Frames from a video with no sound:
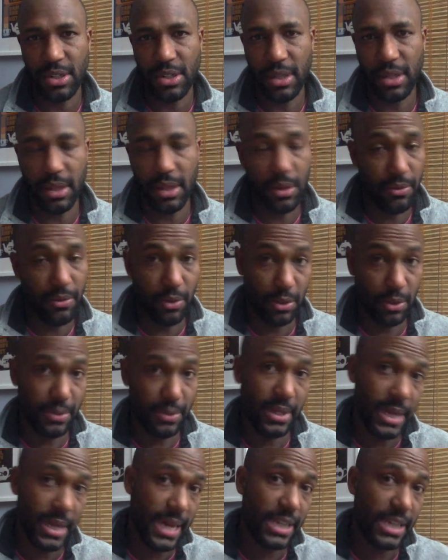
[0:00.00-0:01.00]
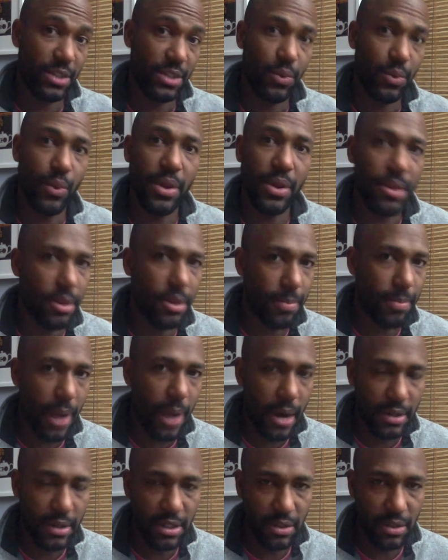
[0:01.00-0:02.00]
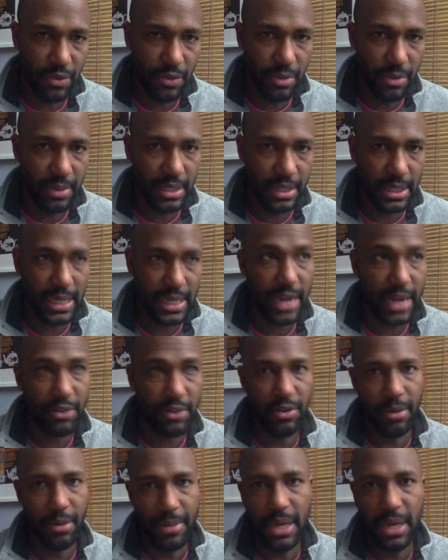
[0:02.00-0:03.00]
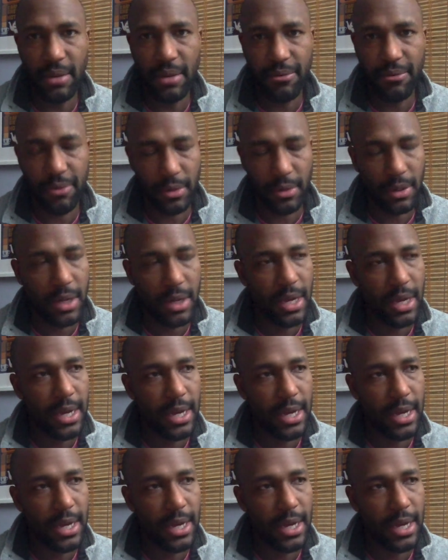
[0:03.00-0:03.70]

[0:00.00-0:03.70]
And then, of course, we can ask whether the Paris Agreement is actually meaningful,